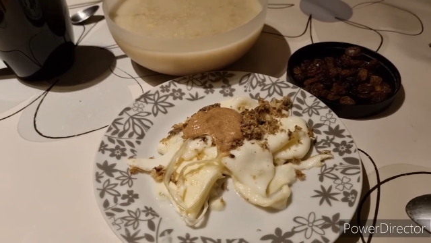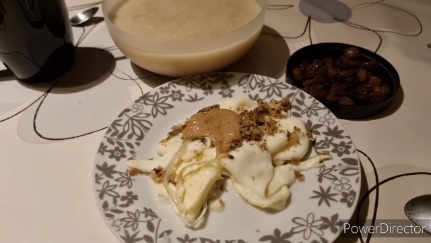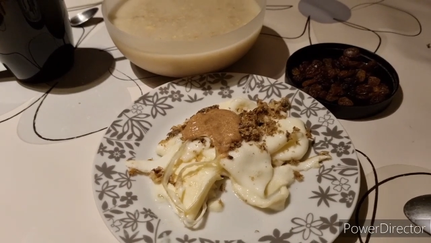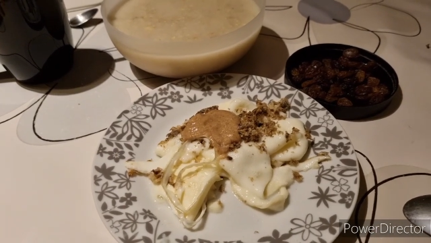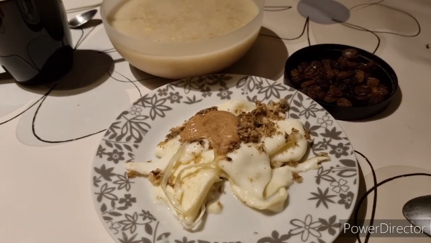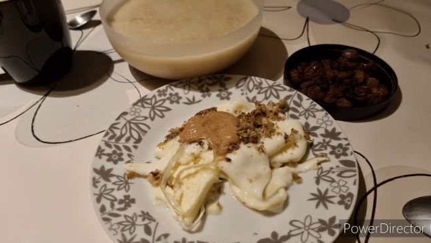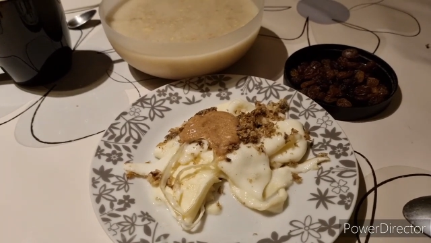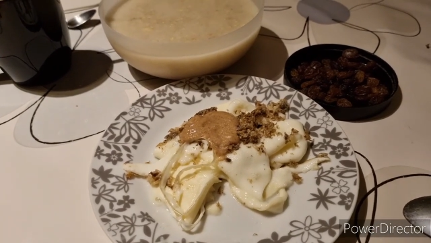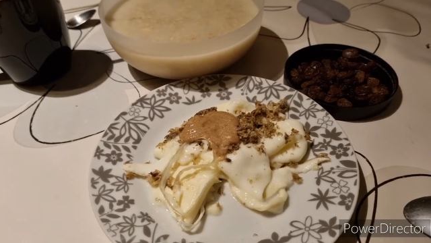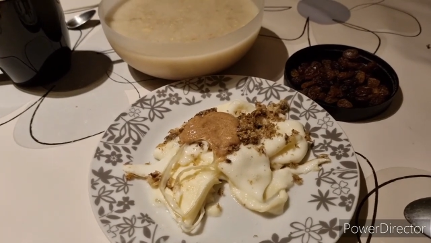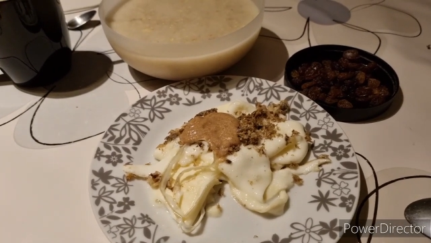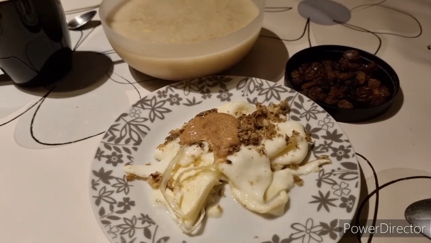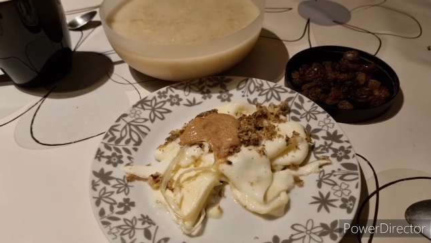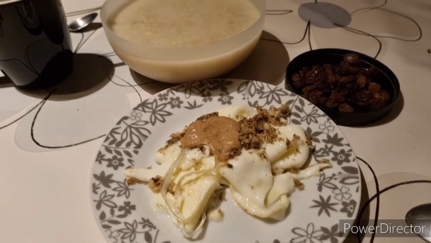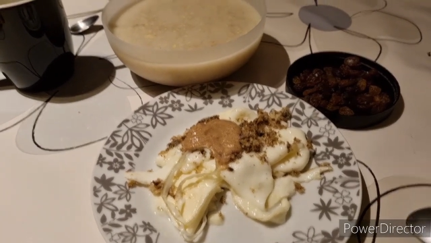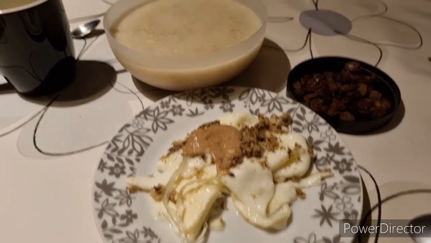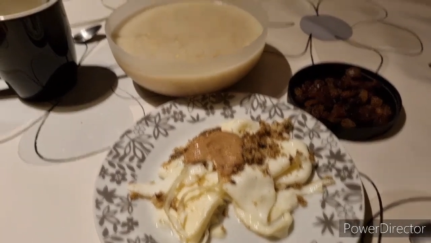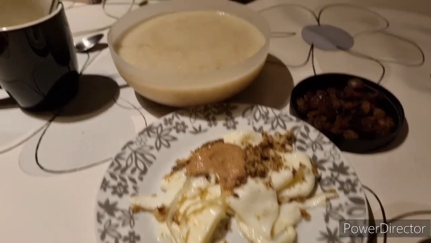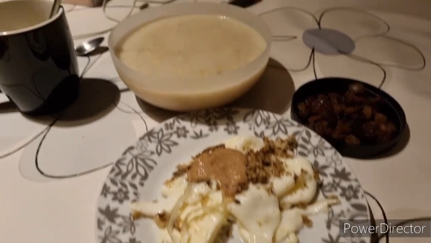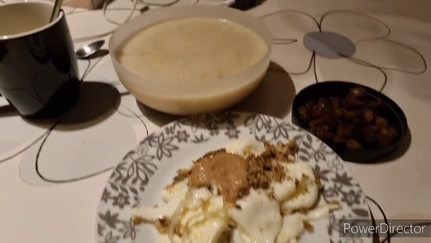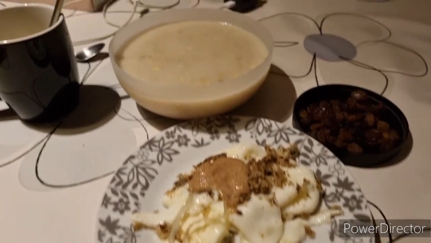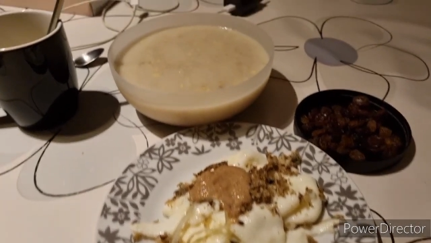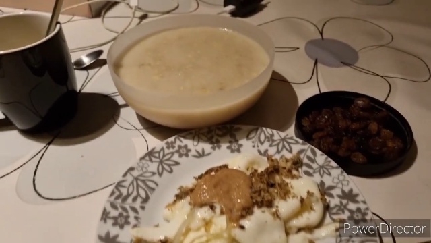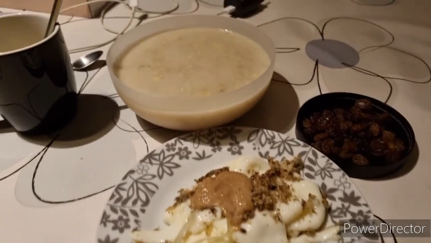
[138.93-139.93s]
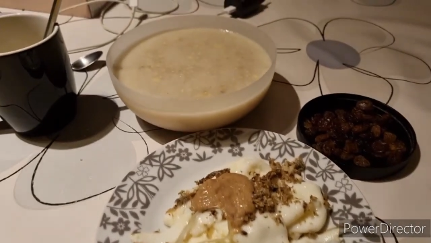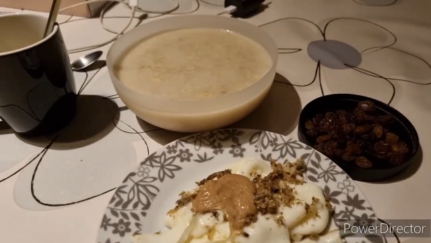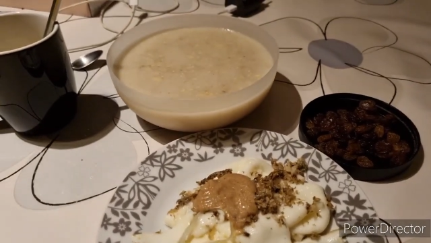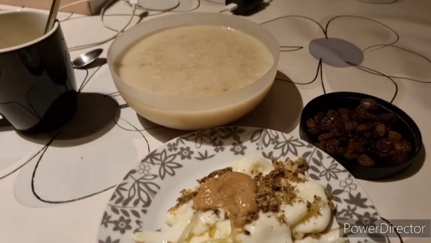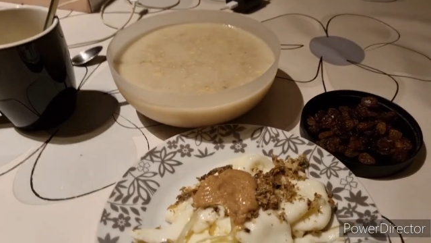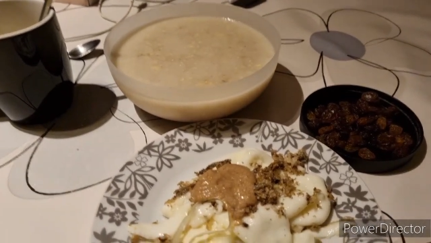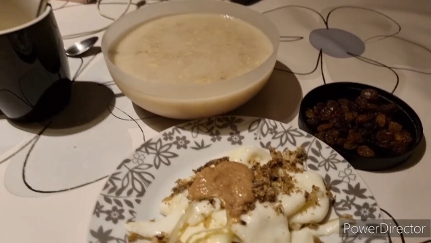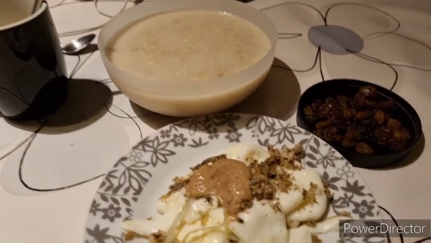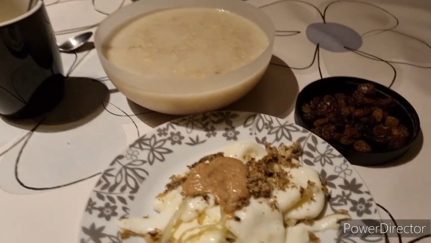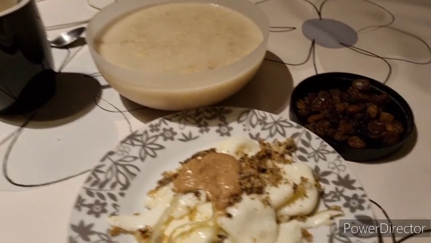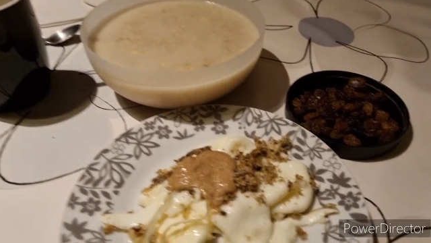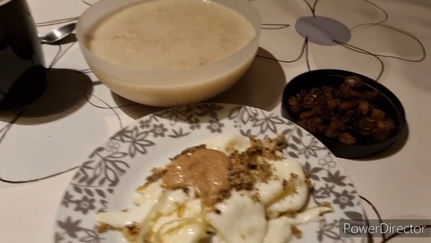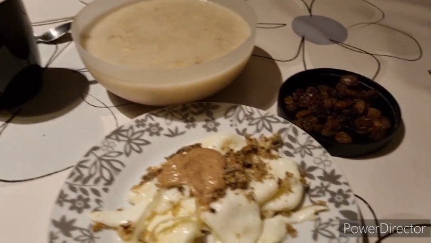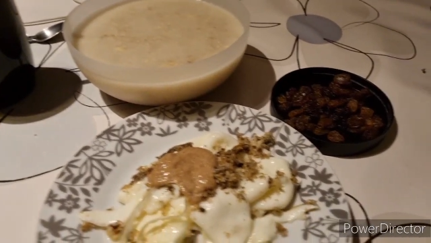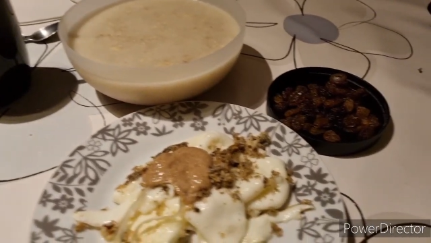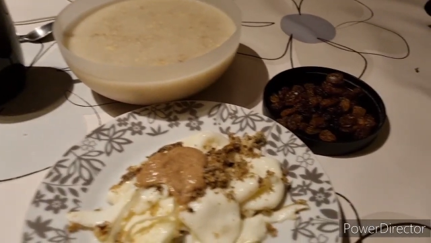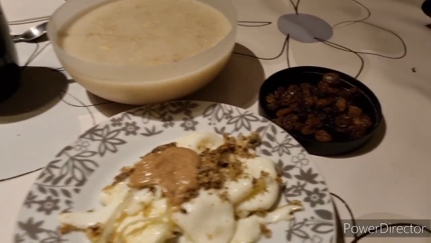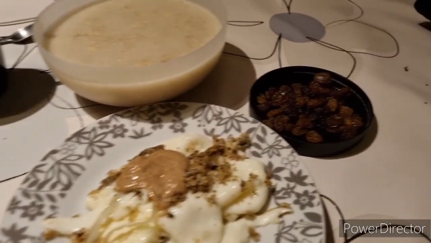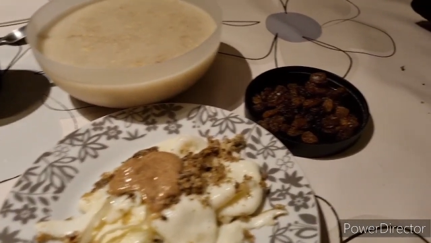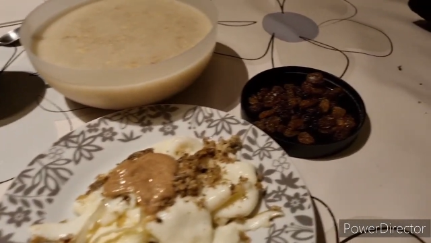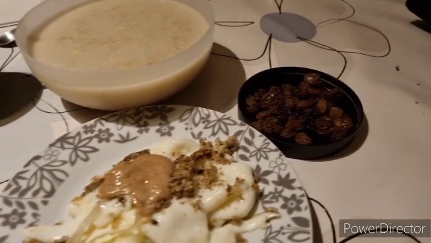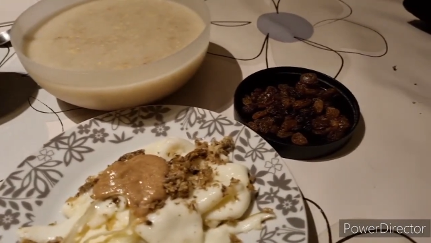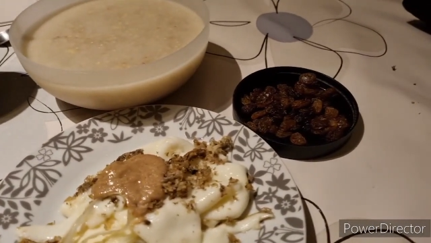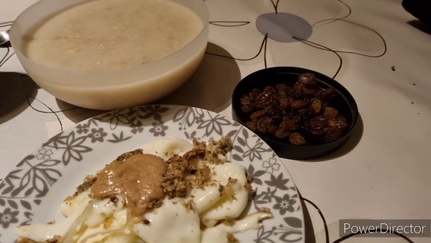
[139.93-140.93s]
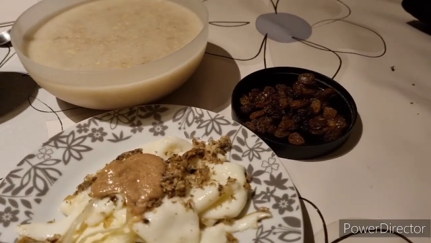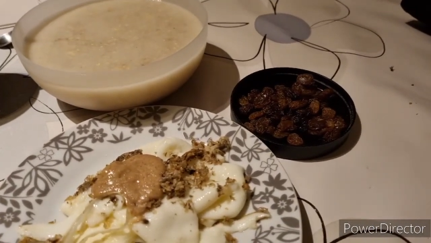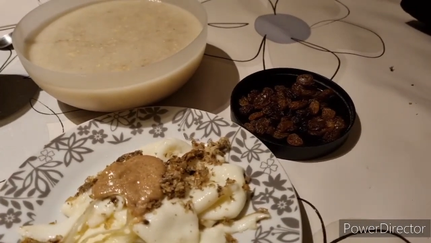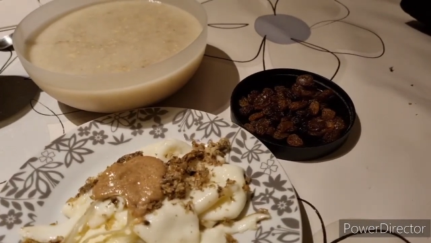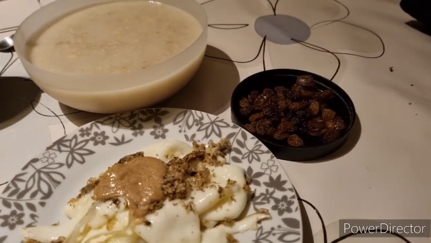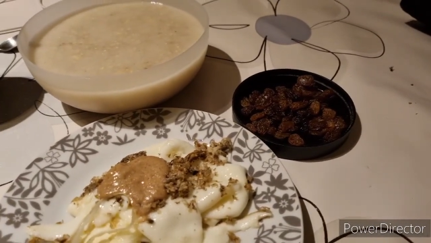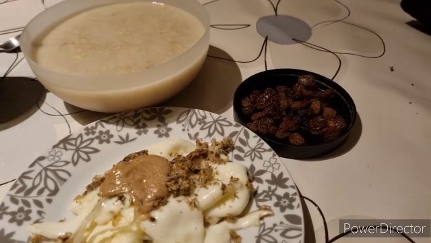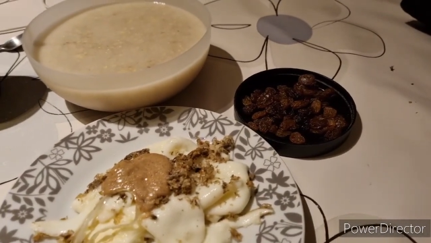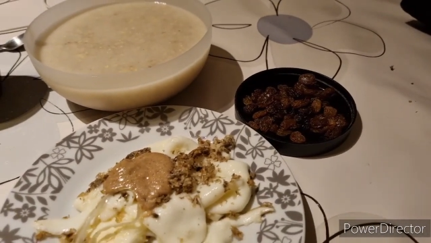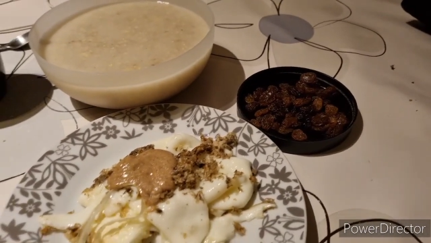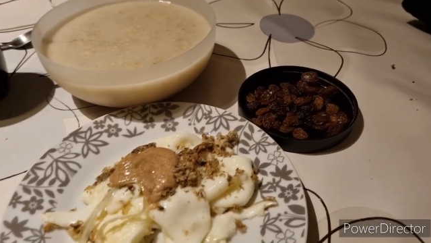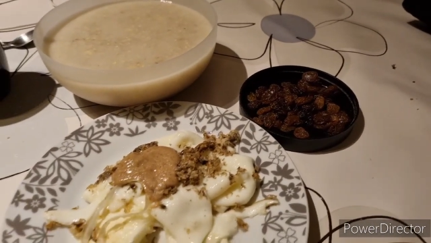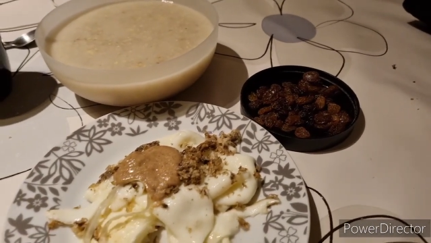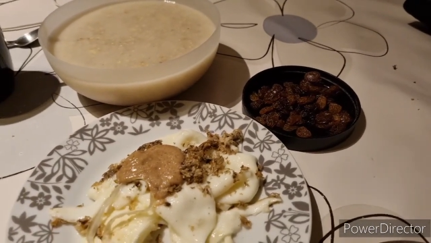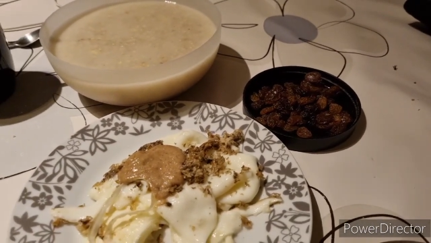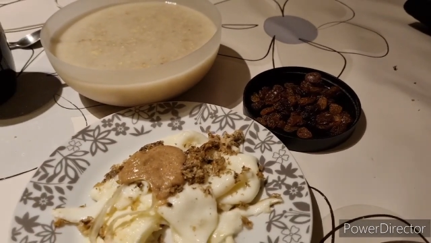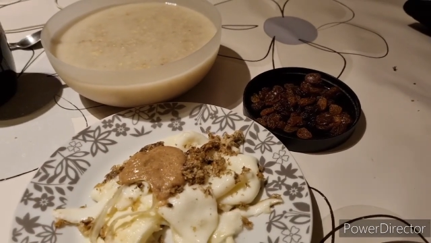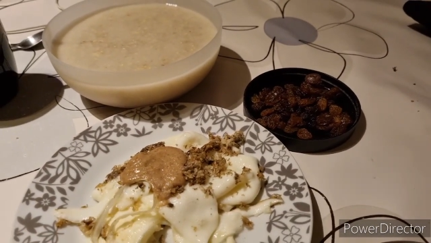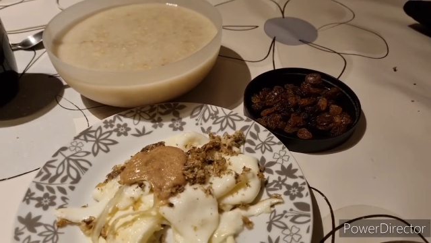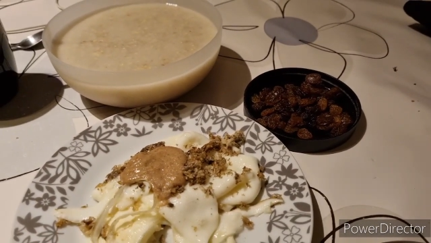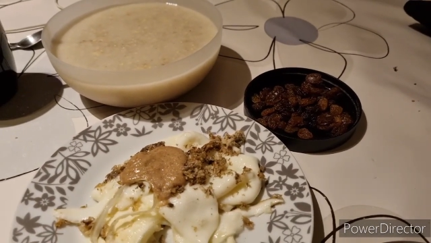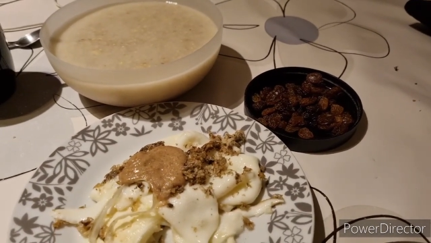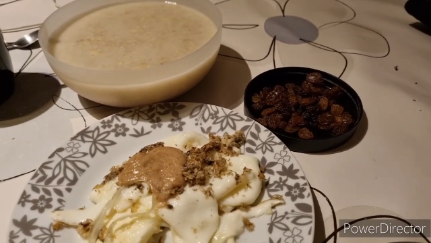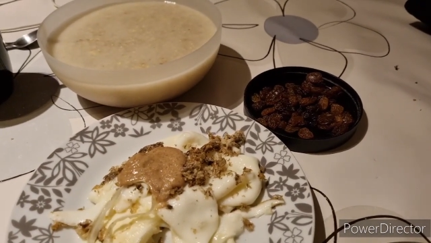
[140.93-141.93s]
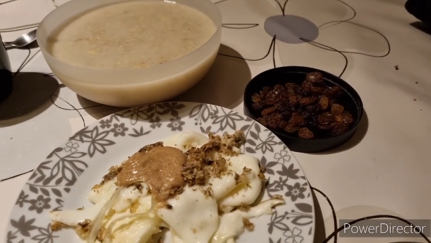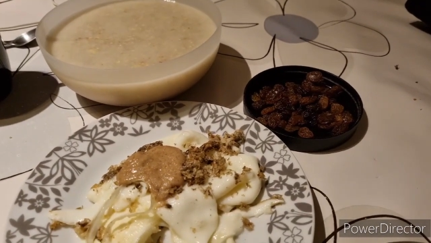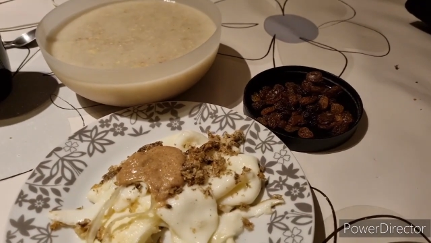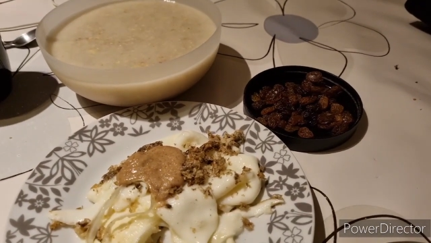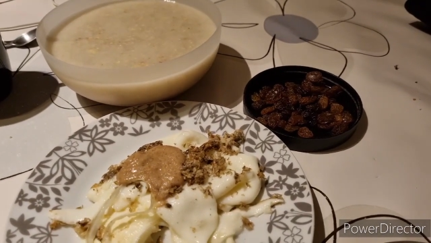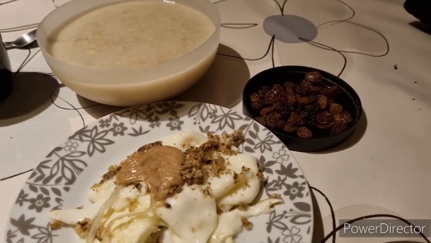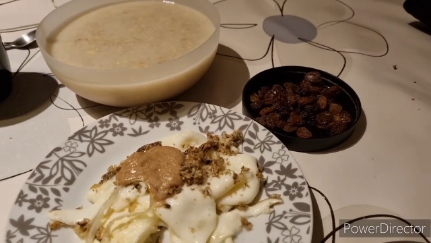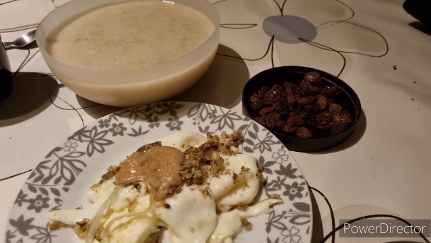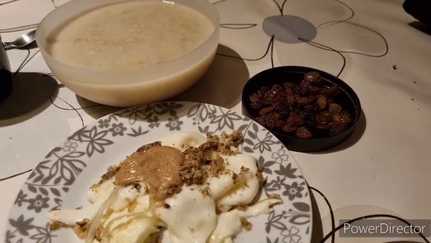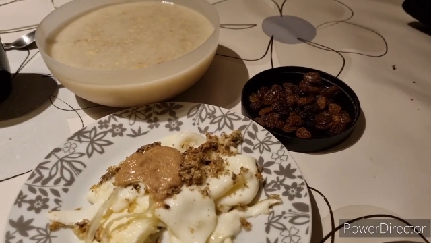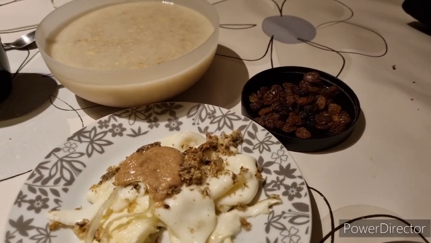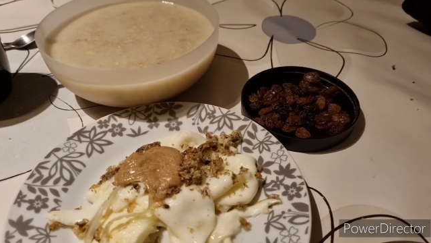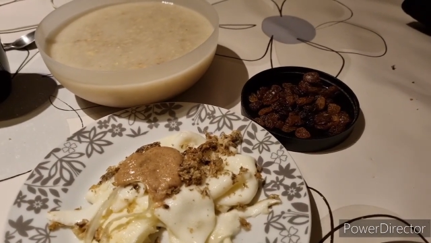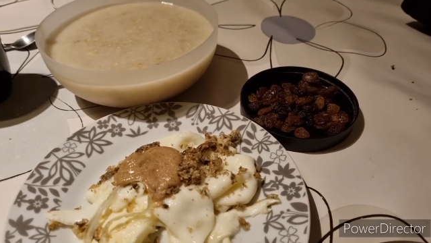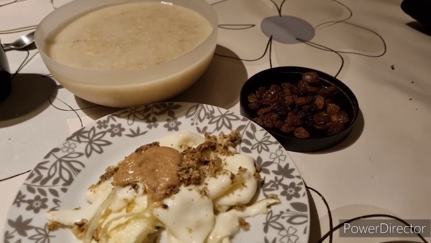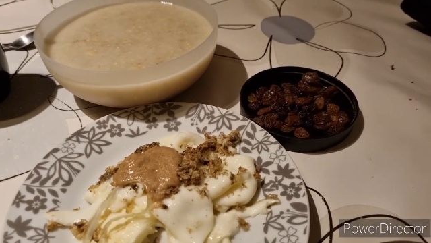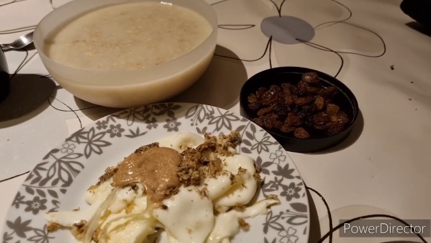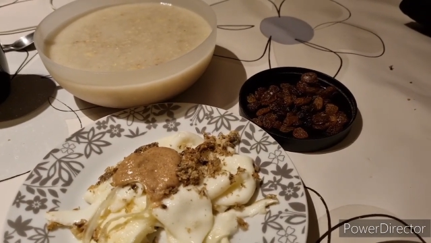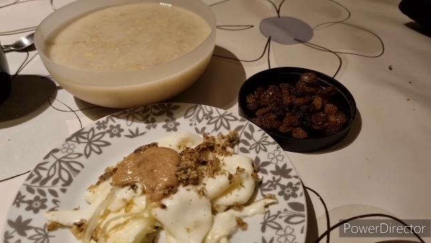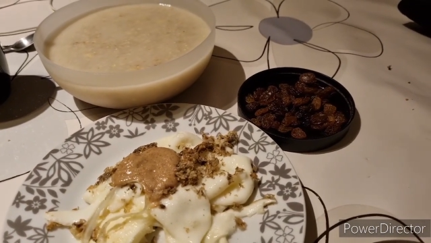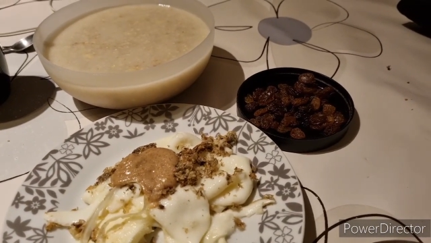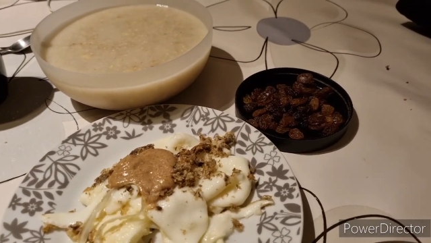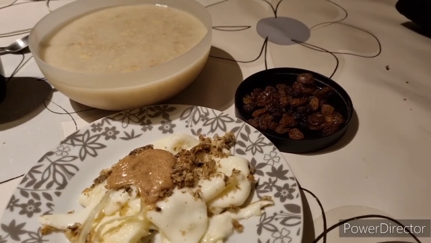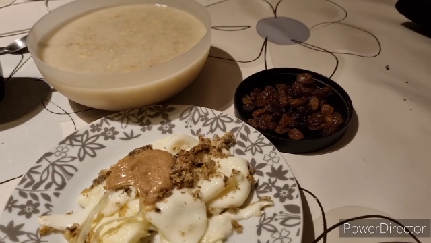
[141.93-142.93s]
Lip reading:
Nobody's mouth can be seen.